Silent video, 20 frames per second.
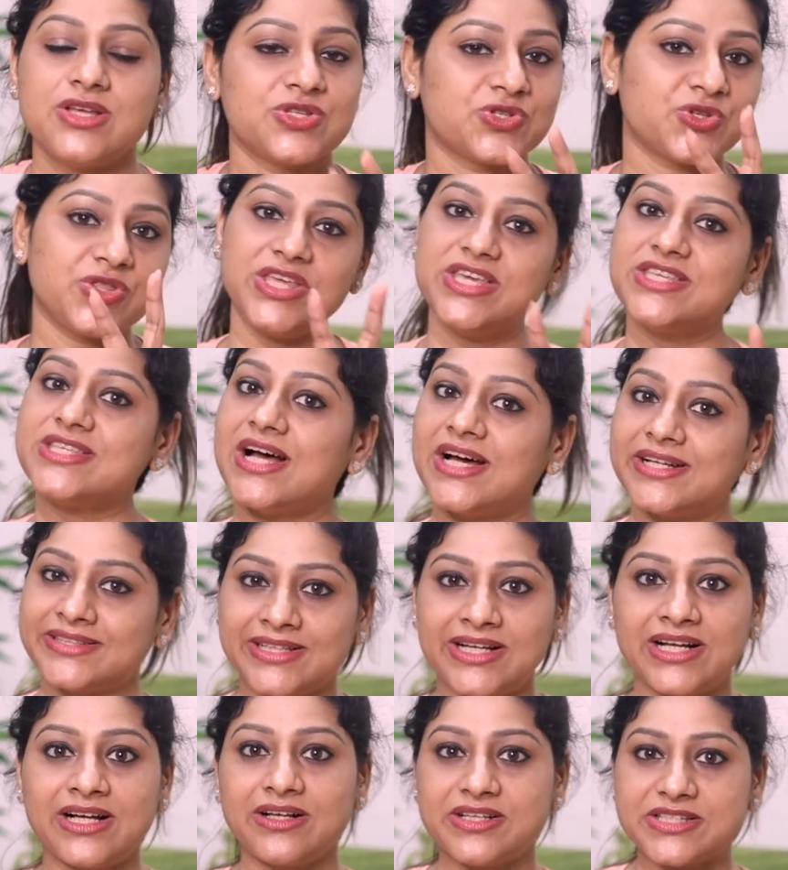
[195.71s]
So these are
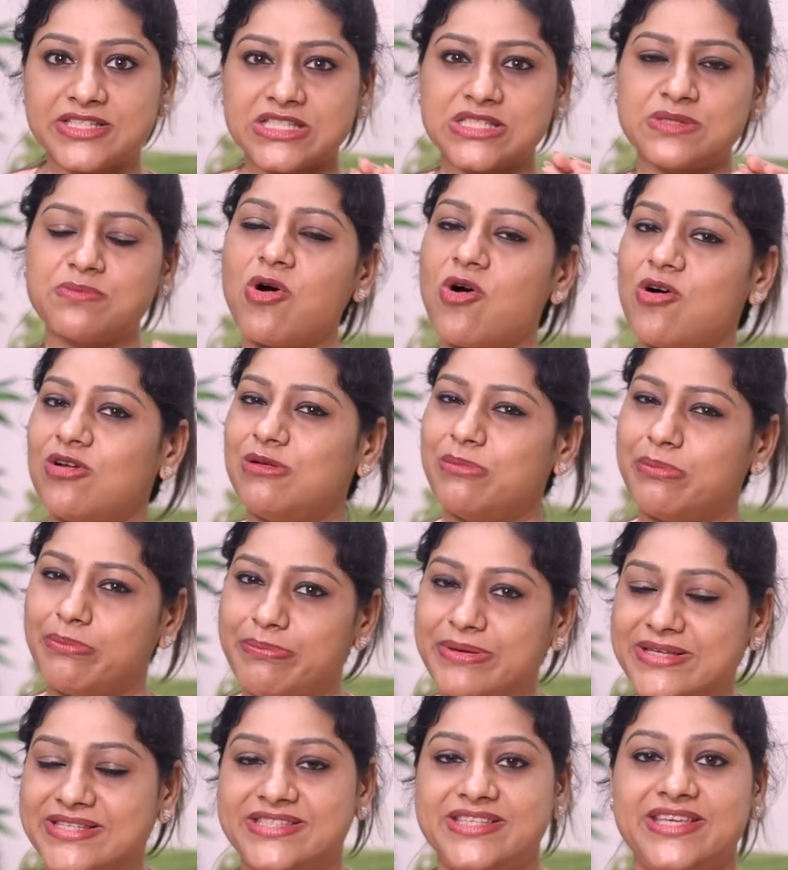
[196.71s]
the small
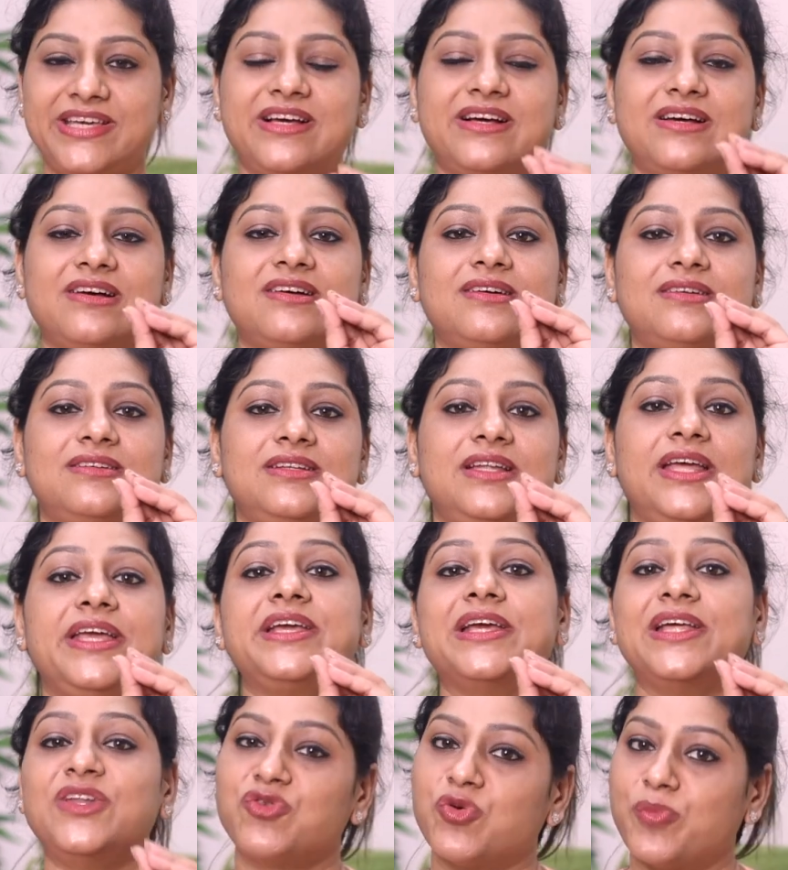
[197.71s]
basic
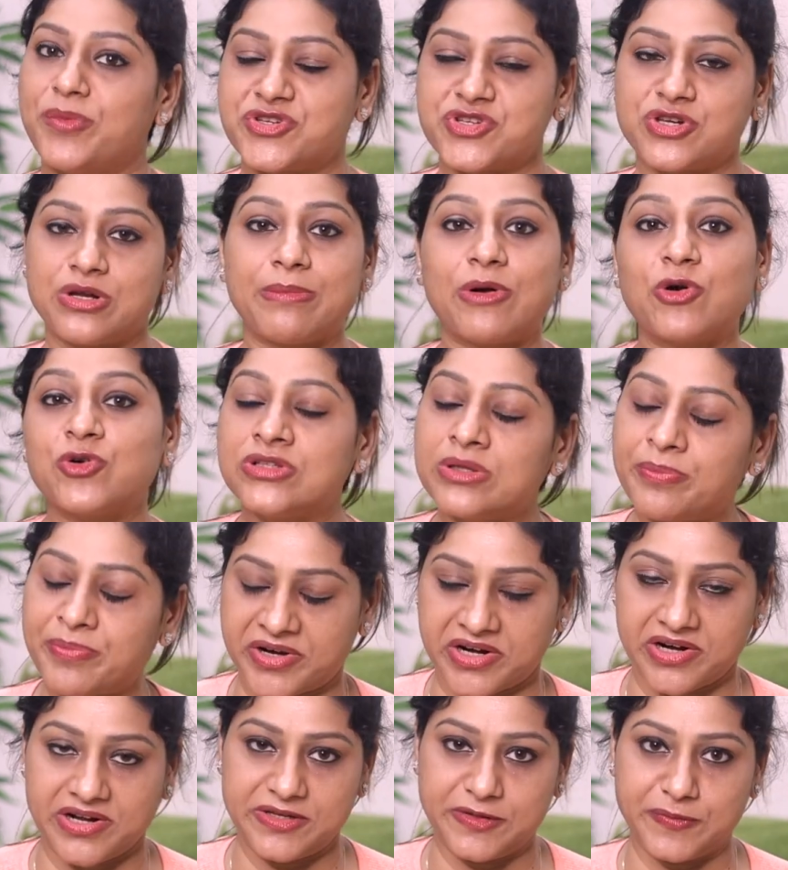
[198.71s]
like information about the
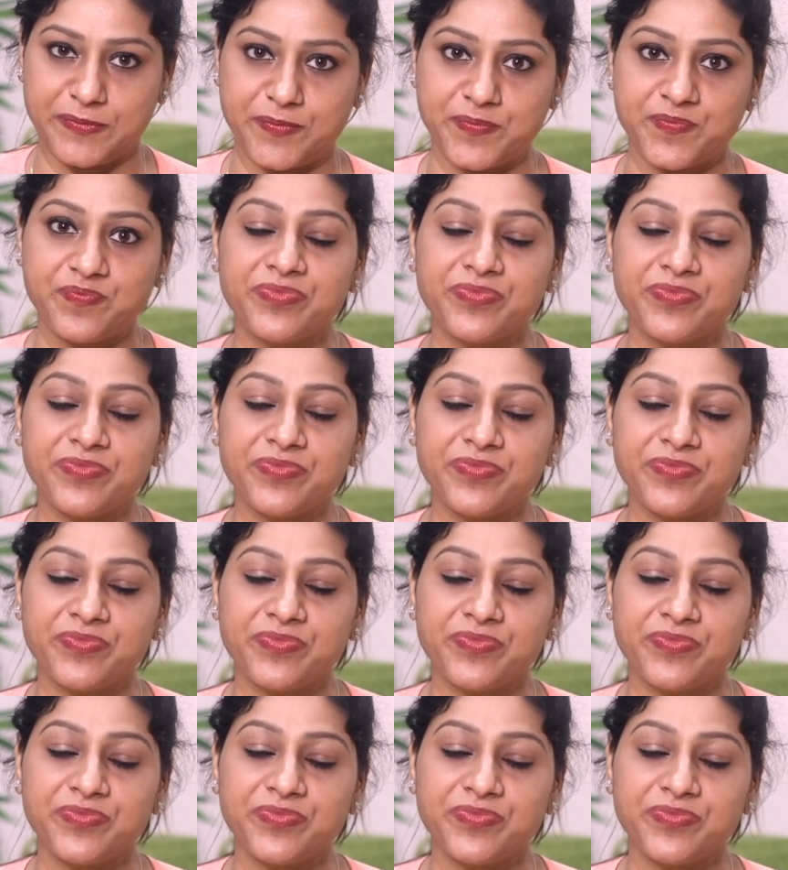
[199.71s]
pranayam.